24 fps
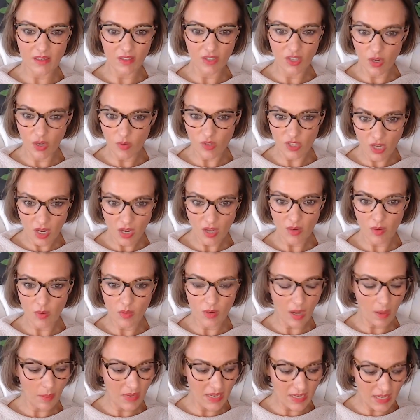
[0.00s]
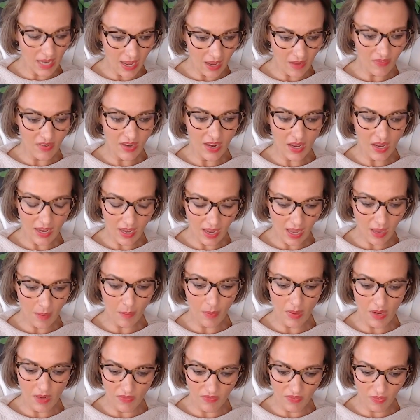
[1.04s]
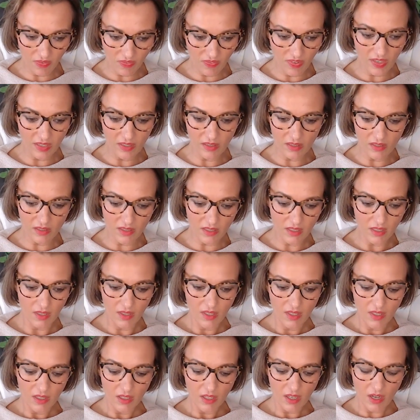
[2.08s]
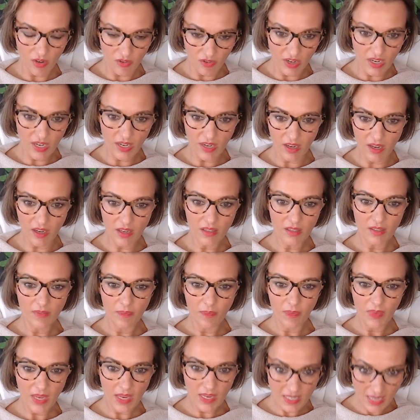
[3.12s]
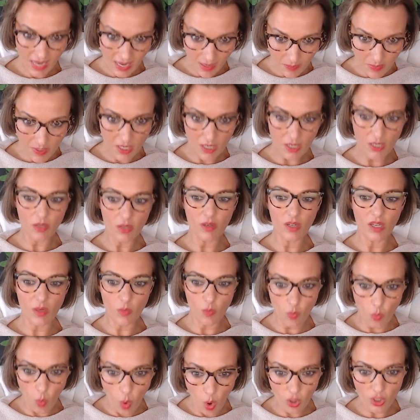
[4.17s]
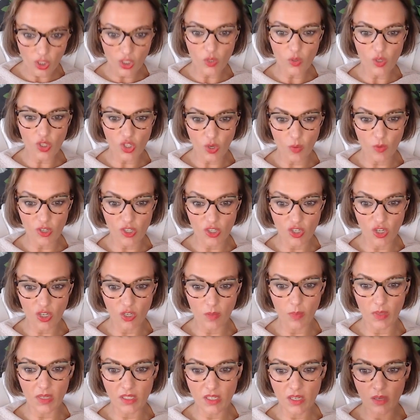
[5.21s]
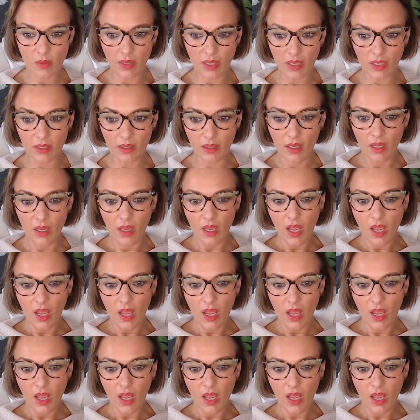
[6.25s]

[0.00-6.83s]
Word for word: You don't. I mean, having a happy, fulfilled career is absolutely what you should should be doing.